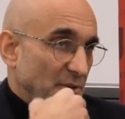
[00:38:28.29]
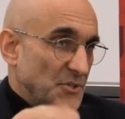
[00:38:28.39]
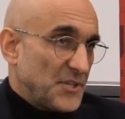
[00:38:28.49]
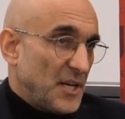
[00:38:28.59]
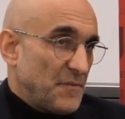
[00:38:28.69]

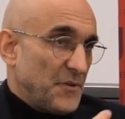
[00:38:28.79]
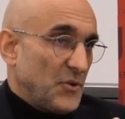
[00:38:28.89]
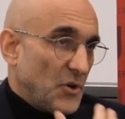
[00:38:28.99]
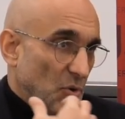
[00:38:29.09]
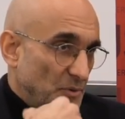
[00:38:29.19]
yourself and
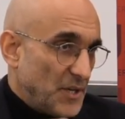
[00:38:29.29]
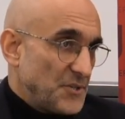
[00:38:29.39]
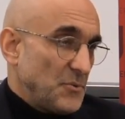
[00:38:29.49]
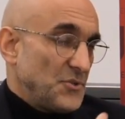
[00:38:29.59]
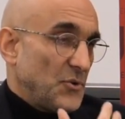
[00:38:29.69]
your own
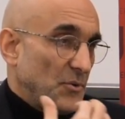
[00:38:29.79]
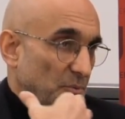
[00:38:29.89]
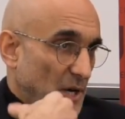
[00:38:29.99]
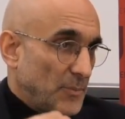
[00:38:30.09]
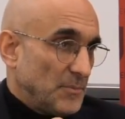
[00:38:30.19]
issues, your own
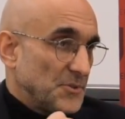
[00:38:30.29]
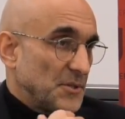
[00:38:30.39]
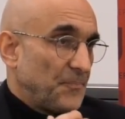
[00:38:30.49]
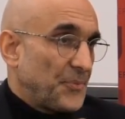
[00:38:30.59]
problems.